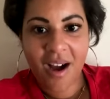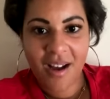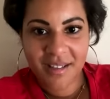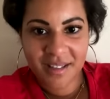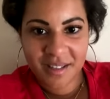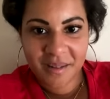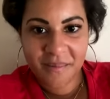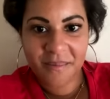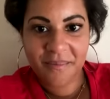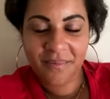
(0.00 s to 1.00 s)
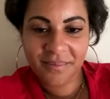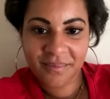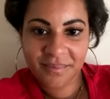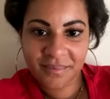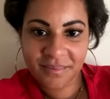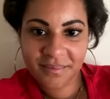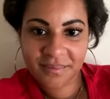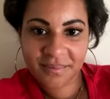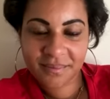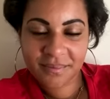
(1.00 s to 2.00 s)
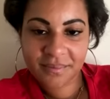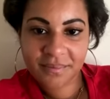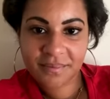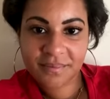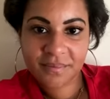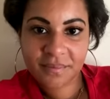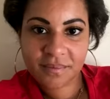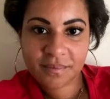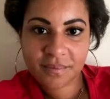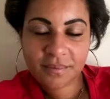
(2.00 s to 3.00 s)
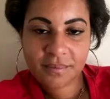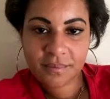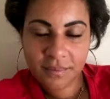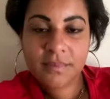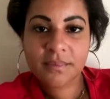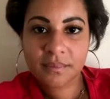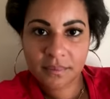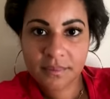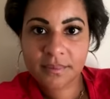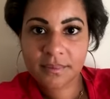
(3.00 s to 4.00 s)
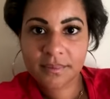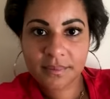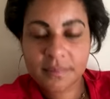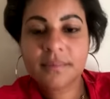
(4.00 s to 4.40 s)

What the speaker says: (not speaking)